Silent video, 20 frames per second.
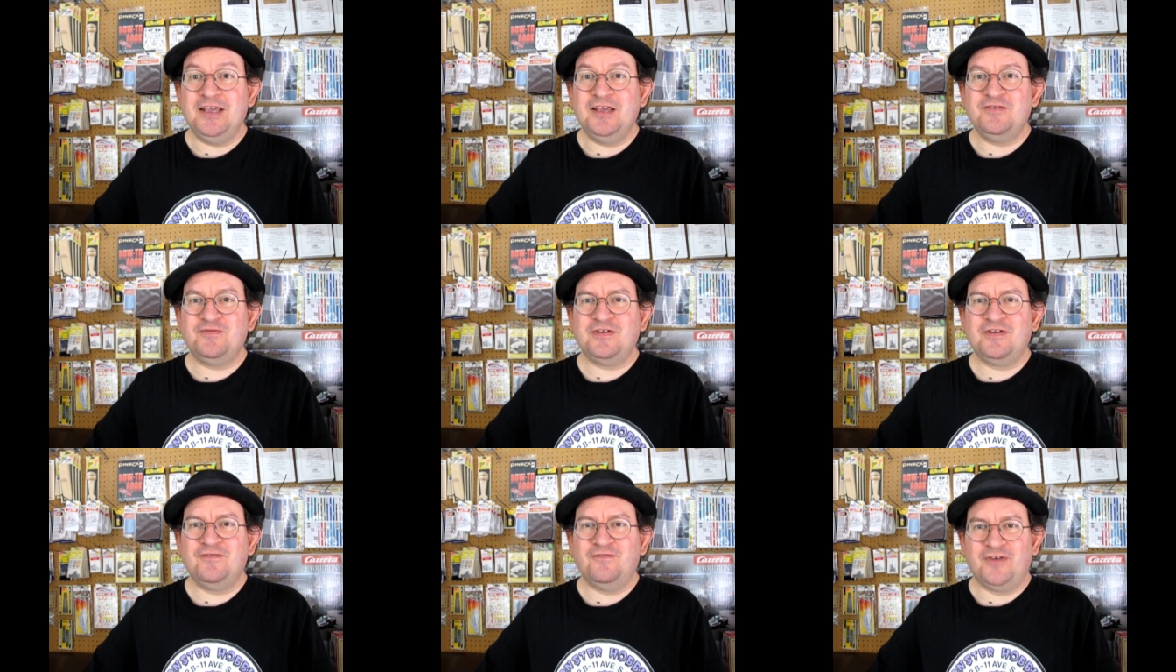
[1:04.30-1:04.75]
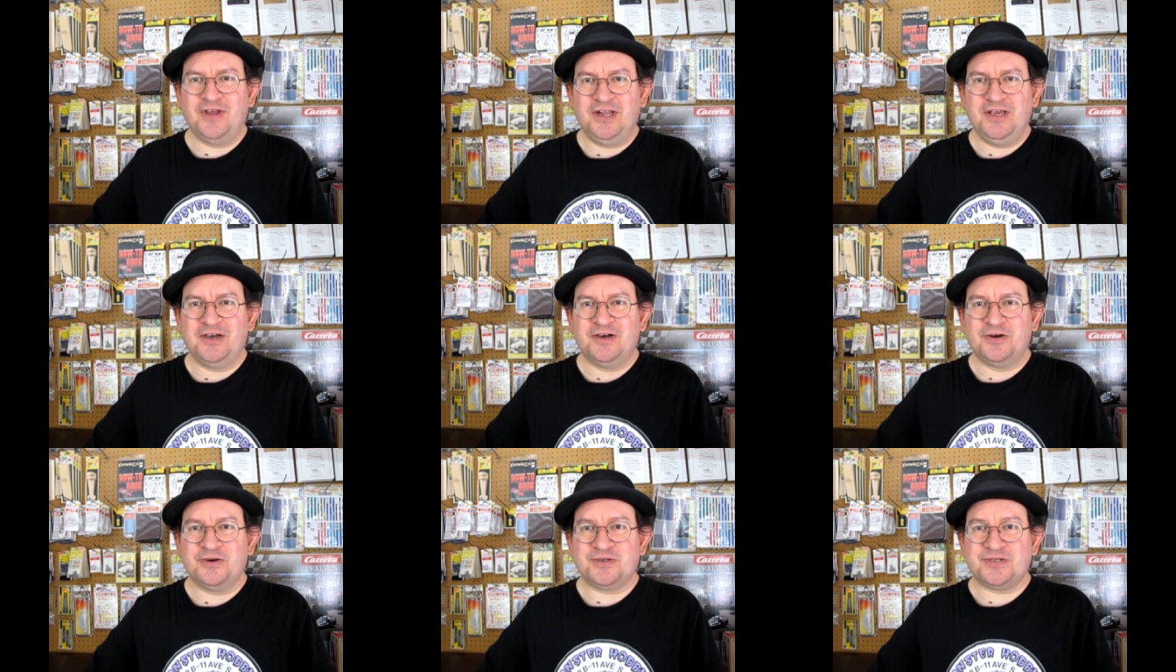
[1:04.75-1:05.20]
even
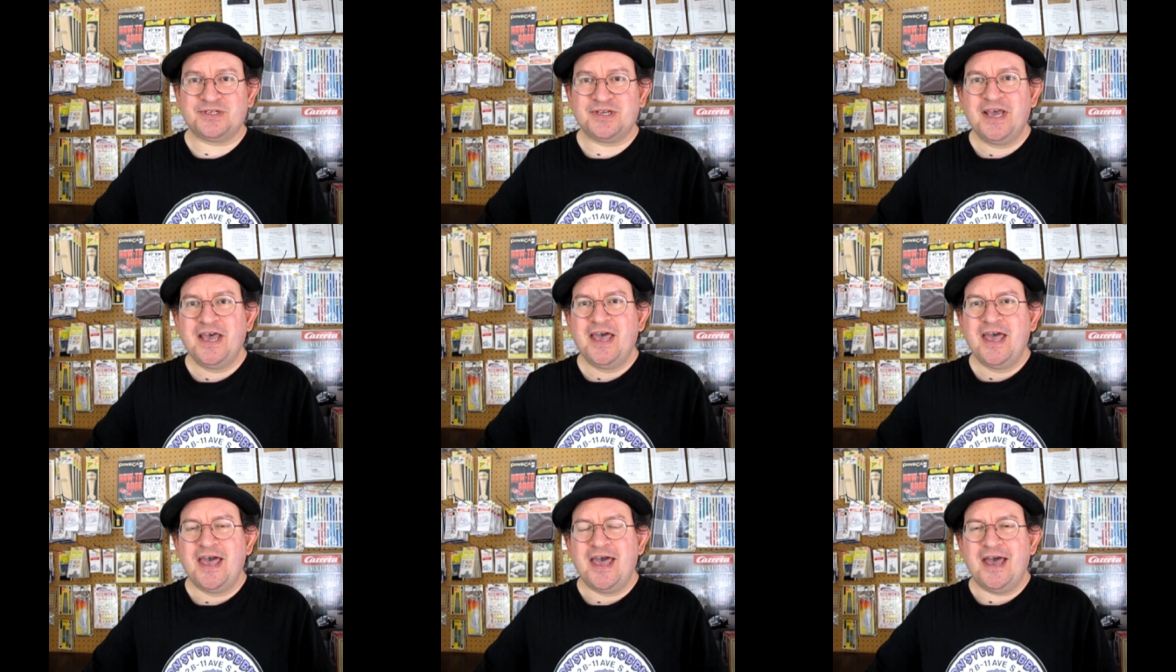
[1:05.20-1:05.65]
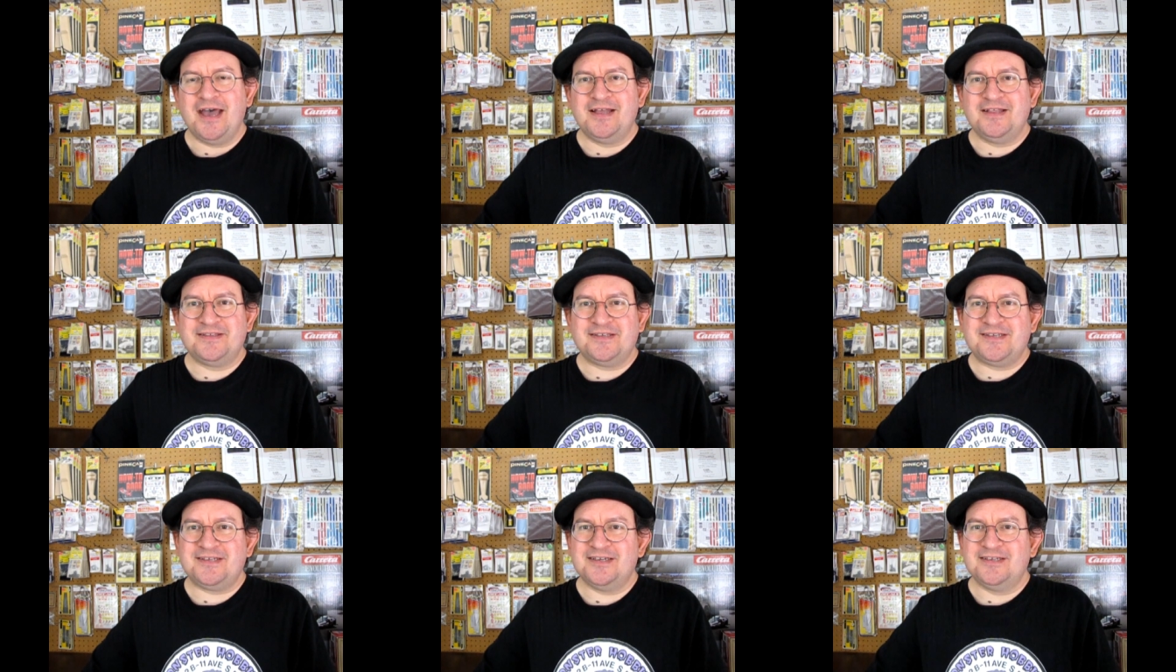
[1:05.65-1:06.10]
videos.
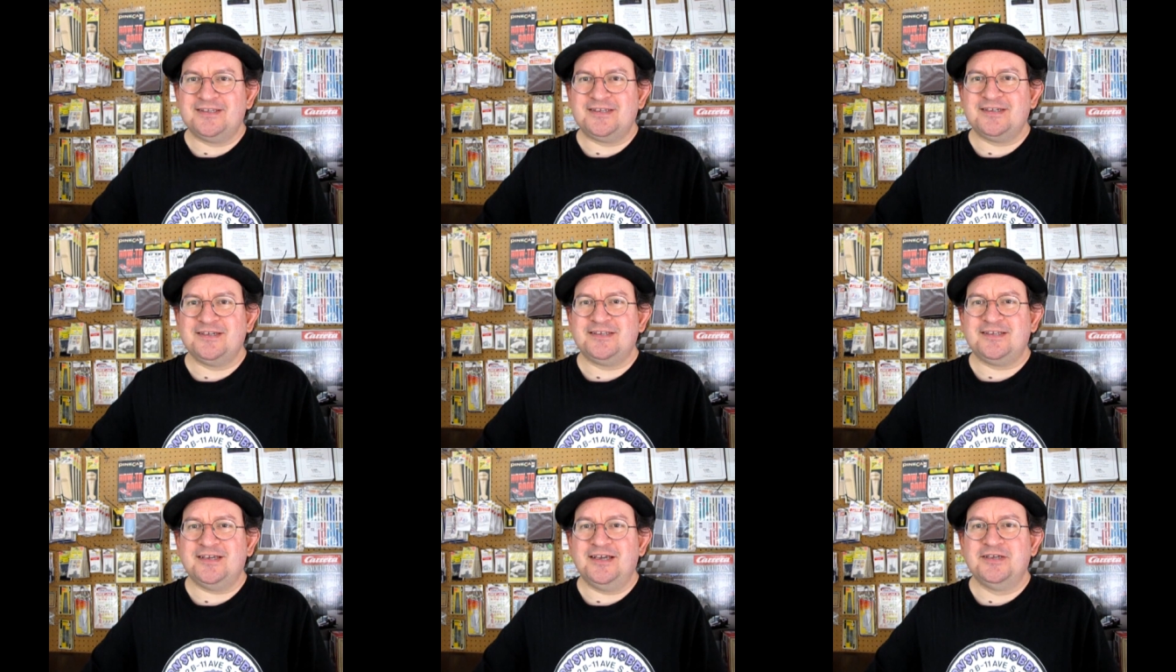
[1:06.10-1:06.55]
And since this